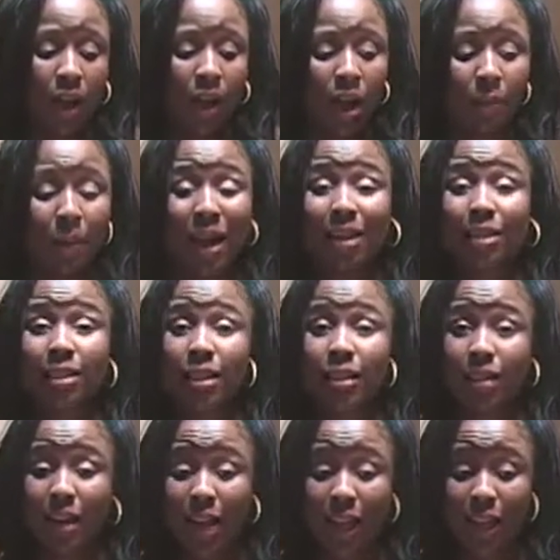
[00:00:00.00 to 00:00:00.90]

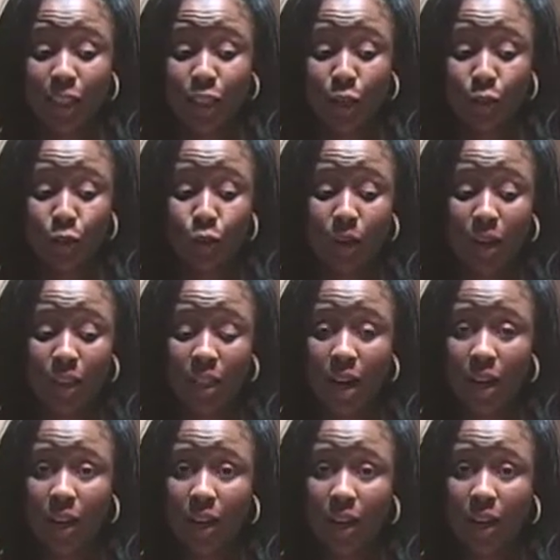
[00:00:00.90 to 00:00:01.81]
like I told you, I
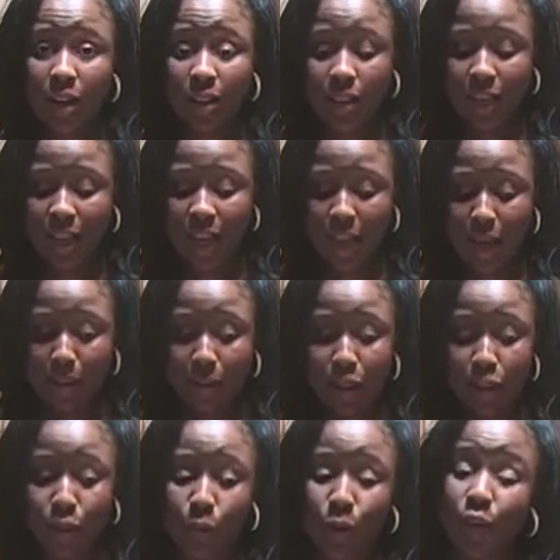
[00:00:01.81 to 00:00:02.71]
started cutting the
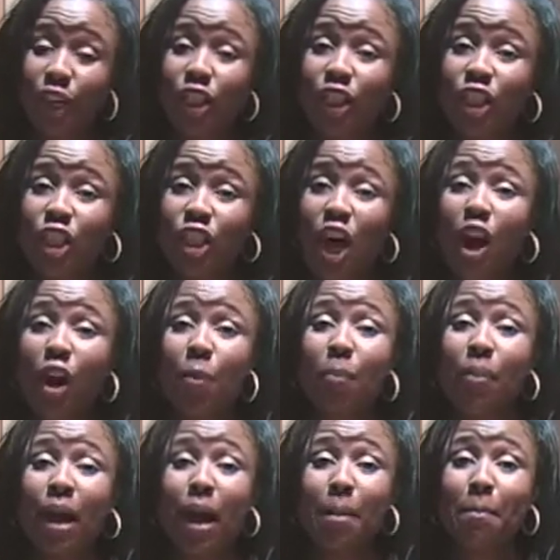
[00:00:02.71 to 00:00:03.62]
cabbage. So we're going to start
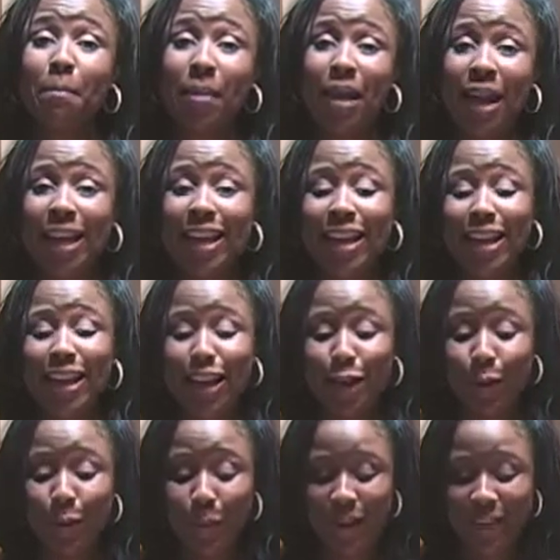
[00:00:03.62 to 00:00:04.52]
by making
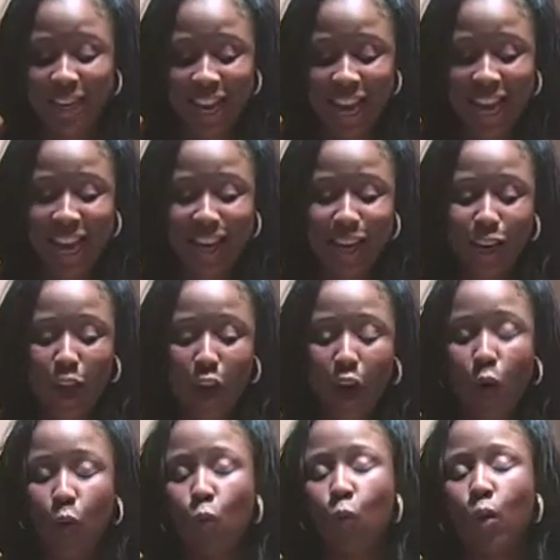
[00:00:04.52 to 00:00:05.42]
and creating
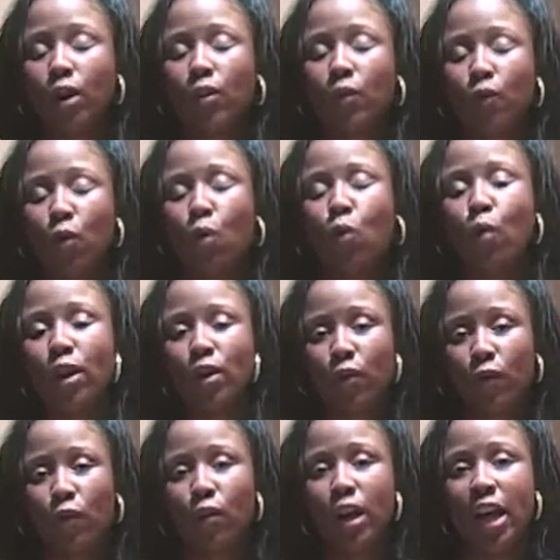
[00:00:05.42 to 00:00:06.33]
our wonderful,
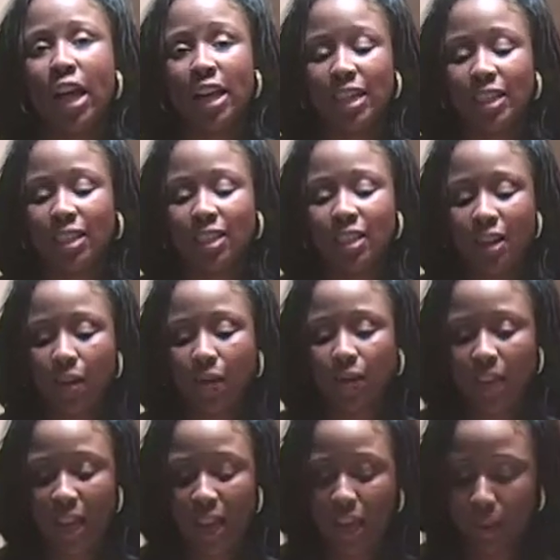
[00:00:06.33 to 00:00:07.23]
wonderful
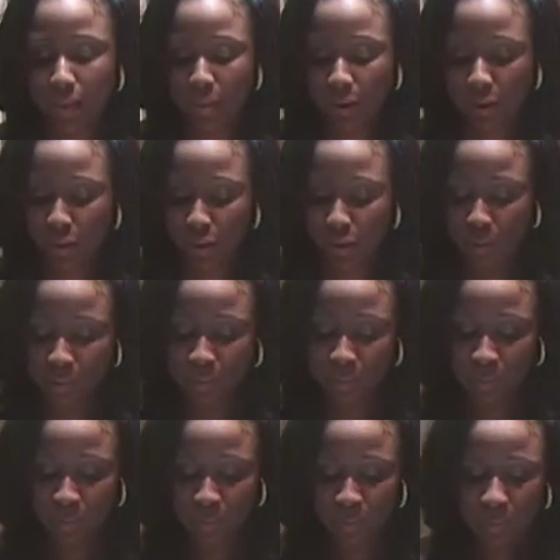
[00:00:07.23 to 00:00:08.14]
unstuffed cabbage.
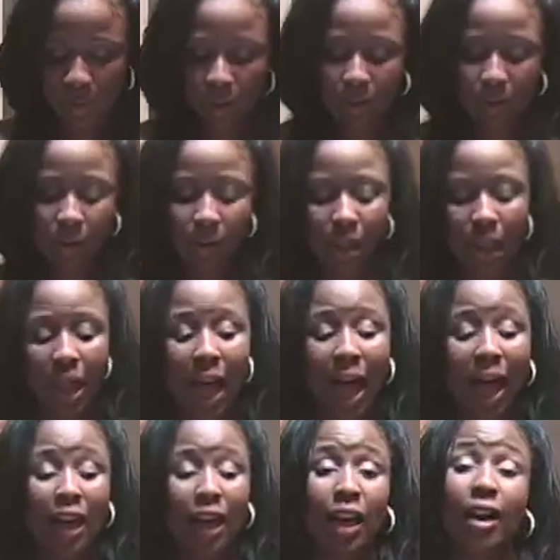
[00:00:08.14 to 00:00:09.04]

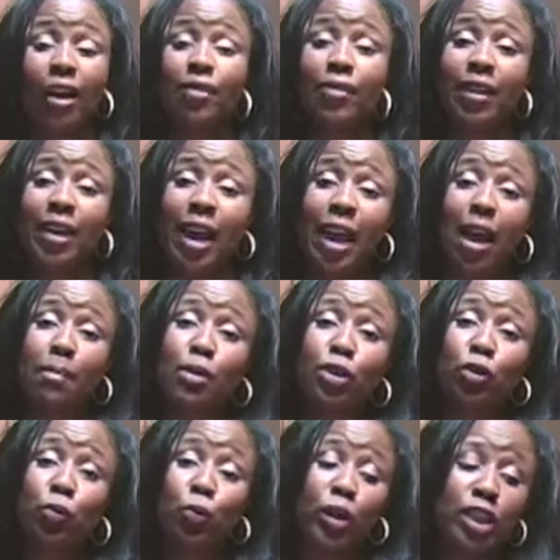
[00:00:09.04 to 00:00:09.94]
I cut the
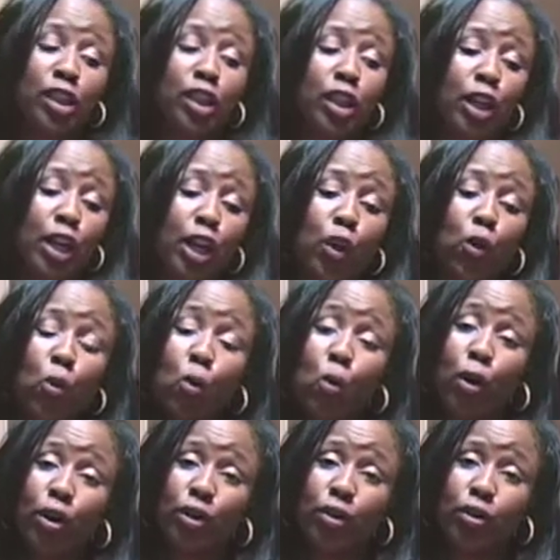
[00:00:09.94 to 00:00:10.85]
cabbage originally in
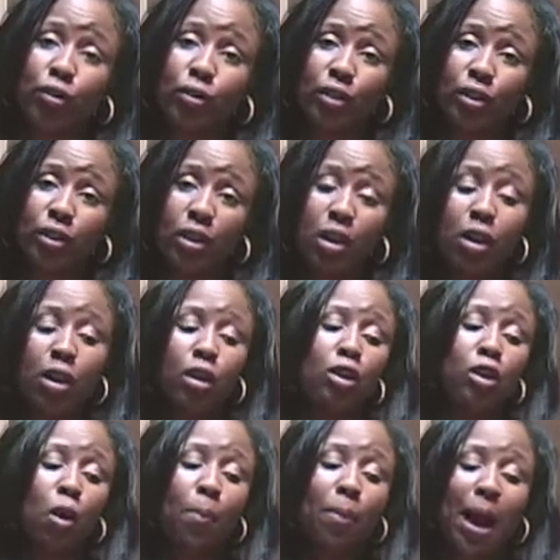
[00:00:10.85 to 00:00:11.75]
quarters.
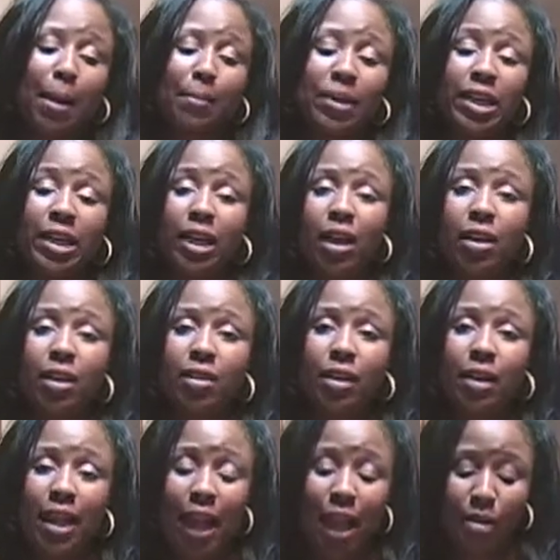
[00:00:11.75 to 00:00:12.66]
So by me cutting
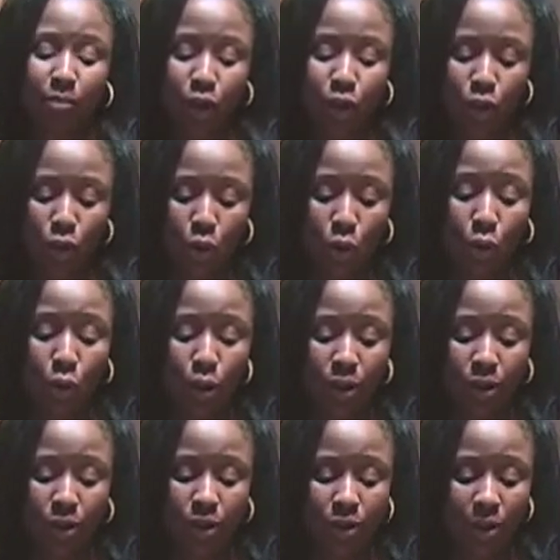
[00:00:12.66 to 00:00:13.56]
the cabbage in
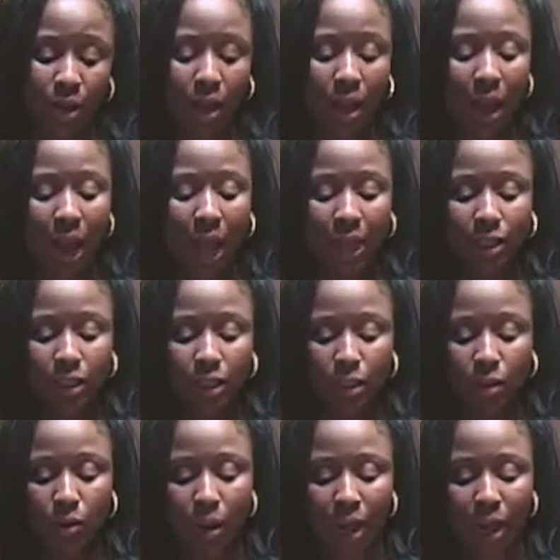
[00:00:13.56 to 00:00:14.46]
quarters, I
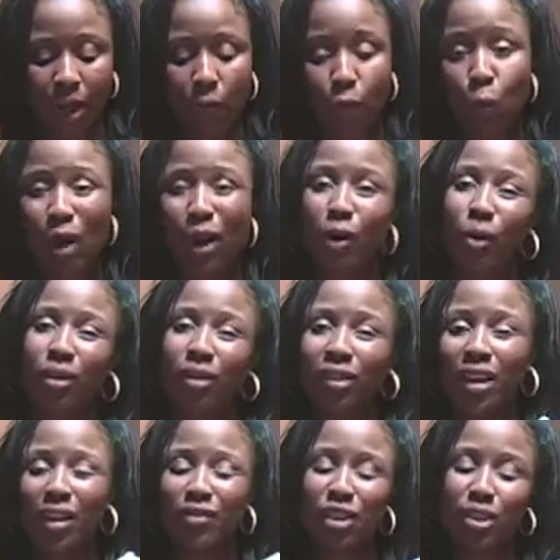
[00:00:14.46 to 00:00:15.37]
still have 1/4
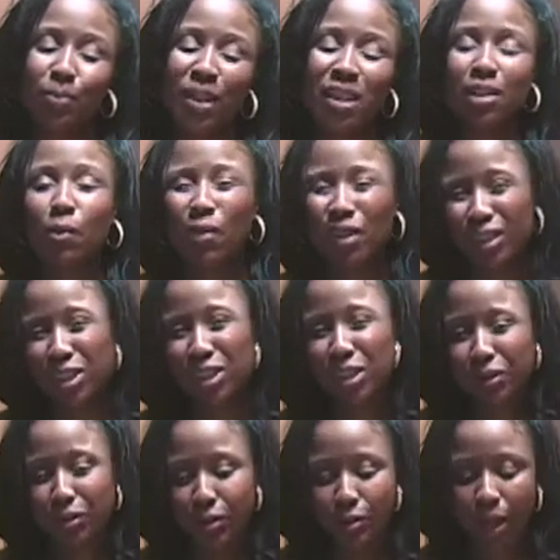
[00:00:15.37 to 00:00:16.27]
left, just because I want to
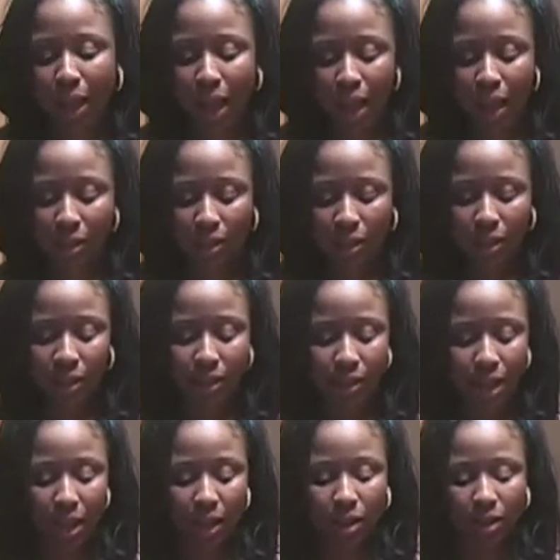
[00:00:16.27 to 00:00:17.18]
show you how to
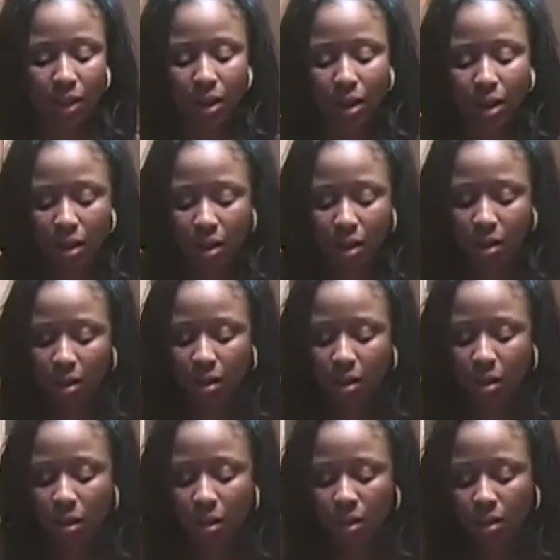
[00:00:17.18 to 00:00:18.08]
exactly cut it.
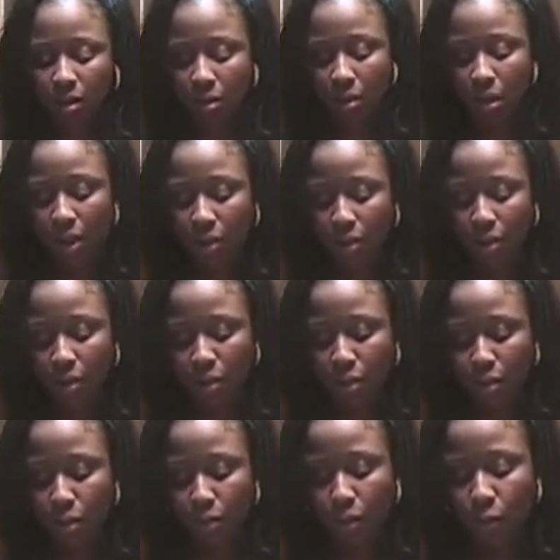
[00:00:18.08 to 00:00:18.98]
So all you're going to
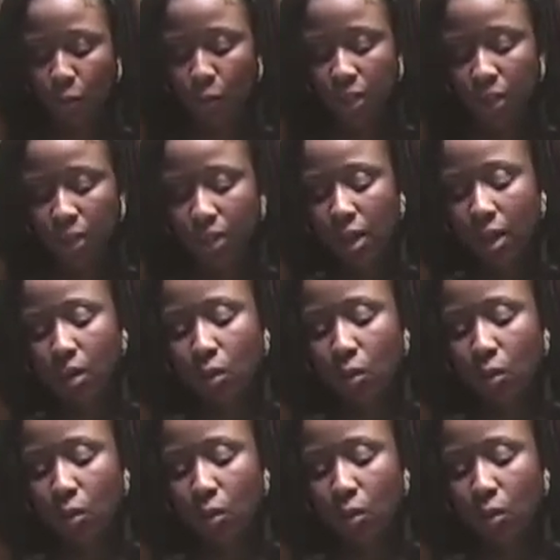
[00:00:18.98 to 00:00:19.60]
do is, once it's cut in